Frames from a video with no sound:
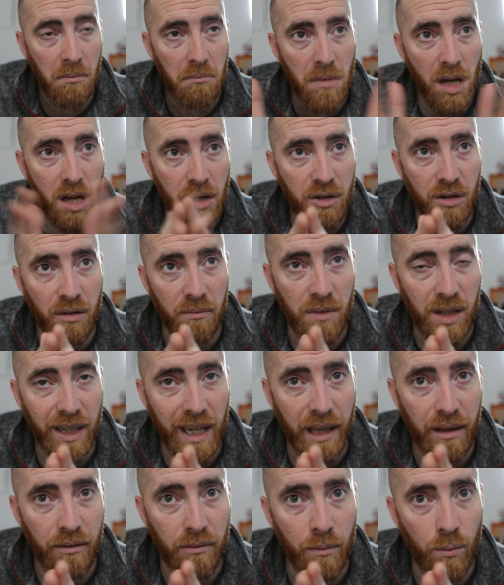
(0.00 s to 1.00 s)
merge them
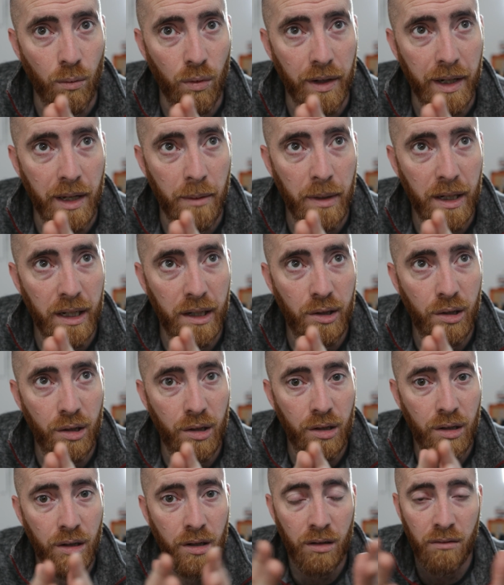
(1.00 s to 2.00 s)
together in one
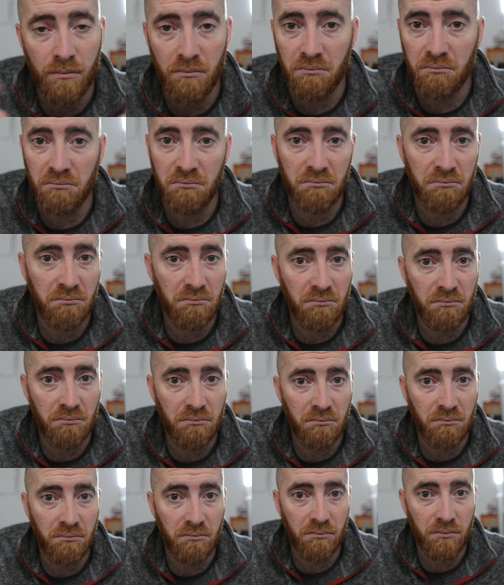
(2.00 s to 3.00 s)
image.
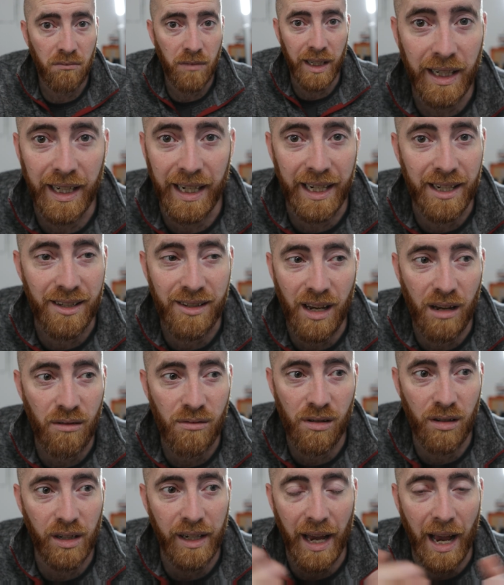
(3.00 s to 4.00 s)
It
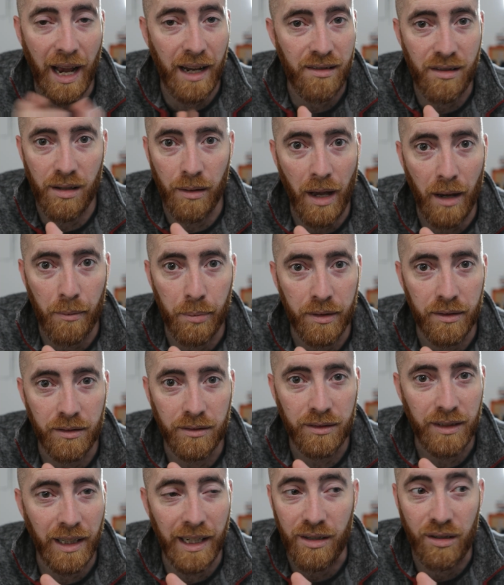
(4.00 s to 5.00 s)
sounds like it has to happen.
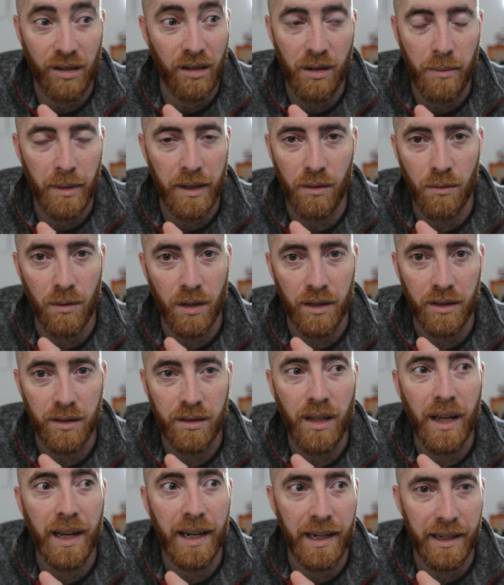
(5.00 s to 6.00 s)
It's going to be the one.
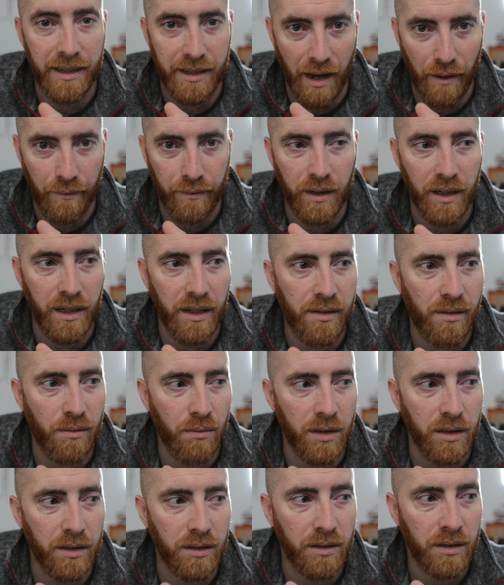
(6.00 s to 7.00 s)
definitely is the
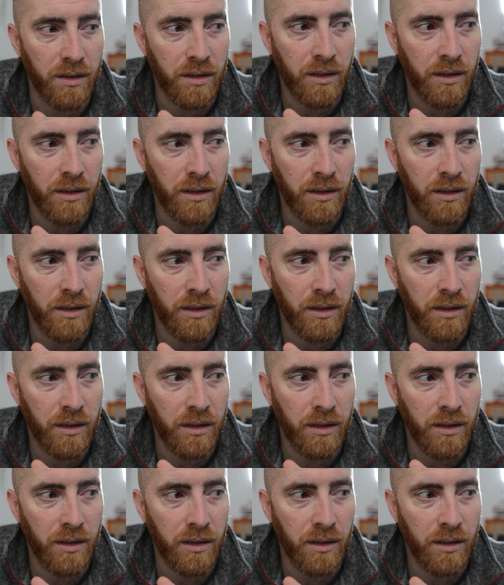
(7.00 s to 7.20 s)
one.